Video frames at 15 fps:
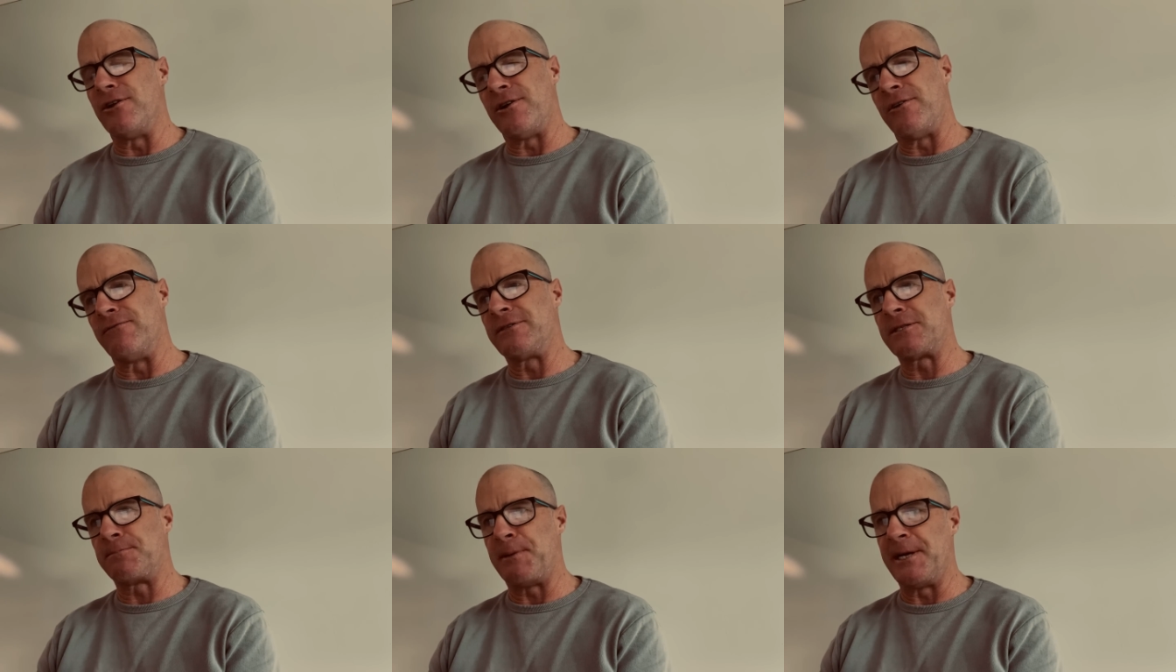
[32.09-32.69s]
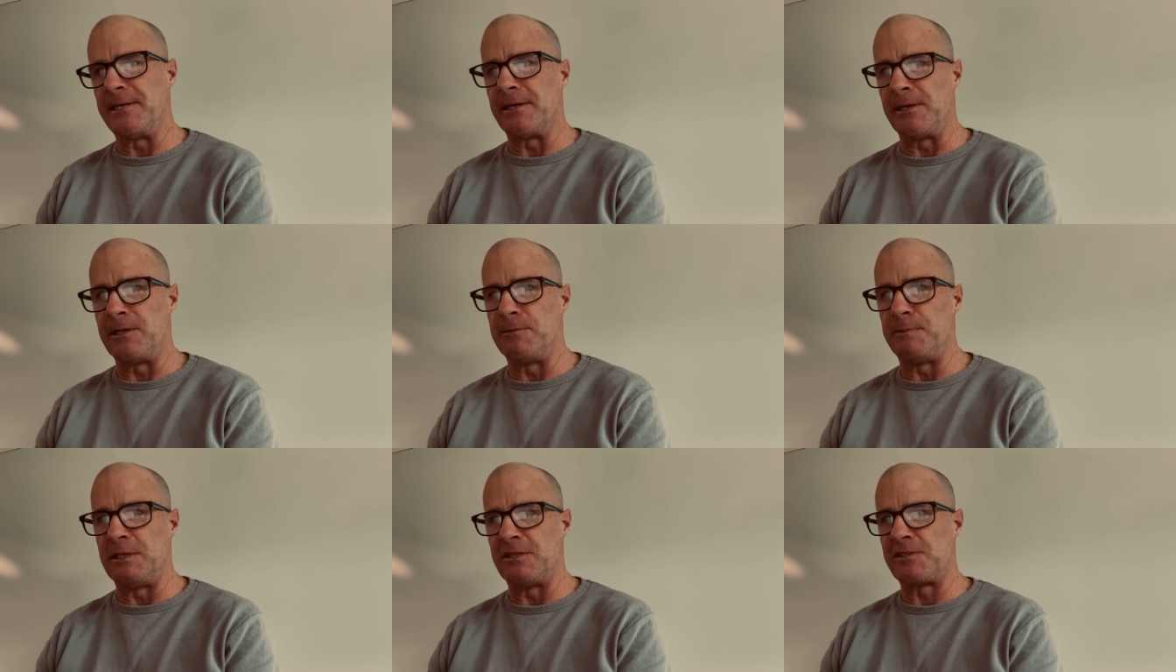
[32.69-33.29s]
I've spent a
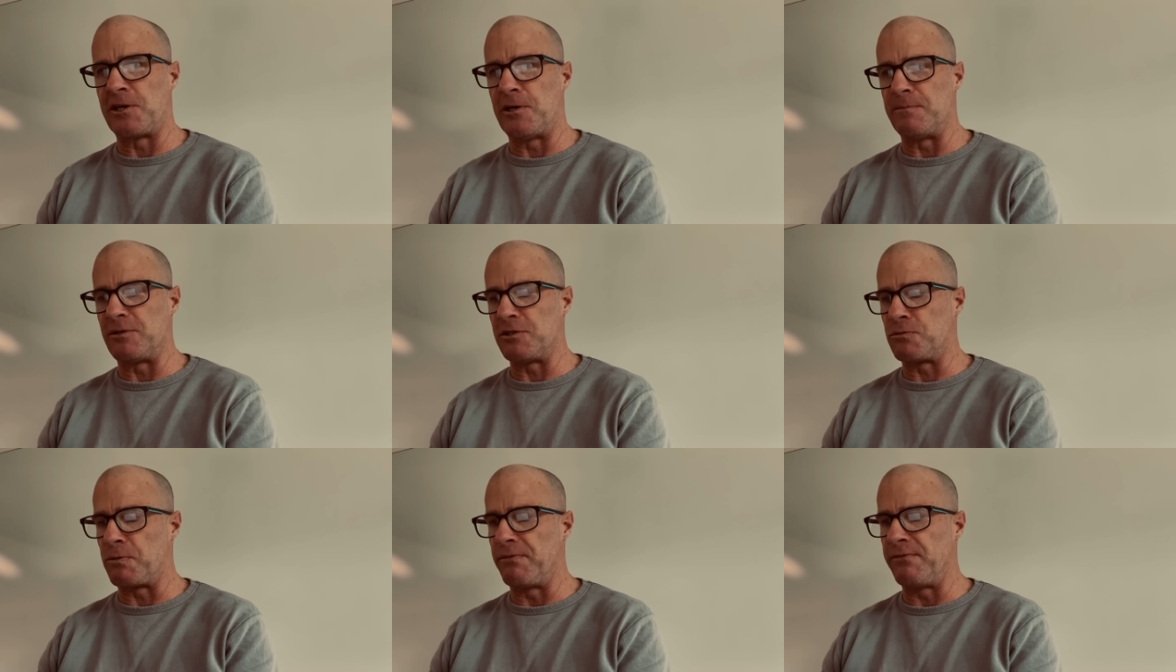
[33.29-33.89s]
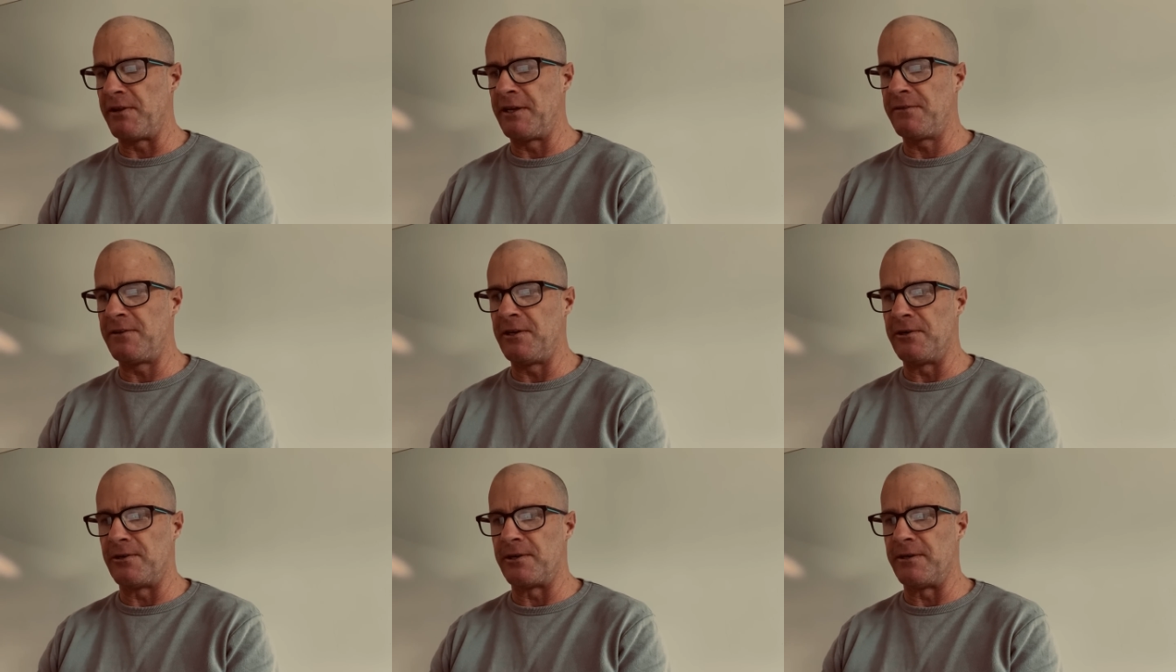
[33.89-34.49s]
little bit of time just
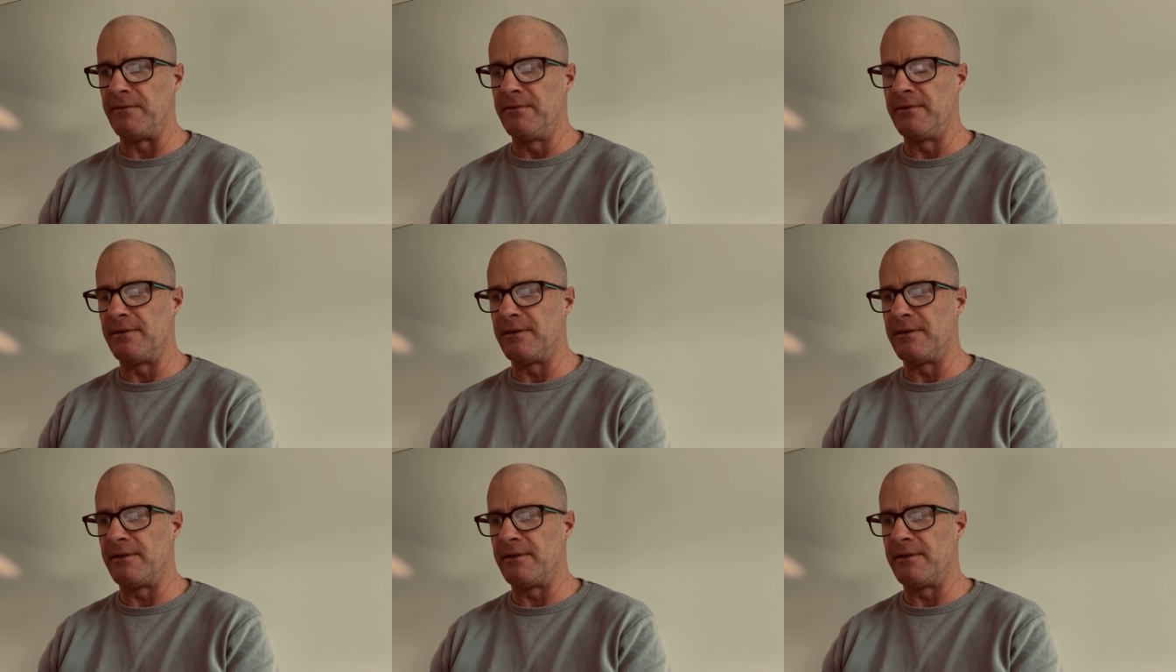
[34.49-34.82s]
reflecting on it.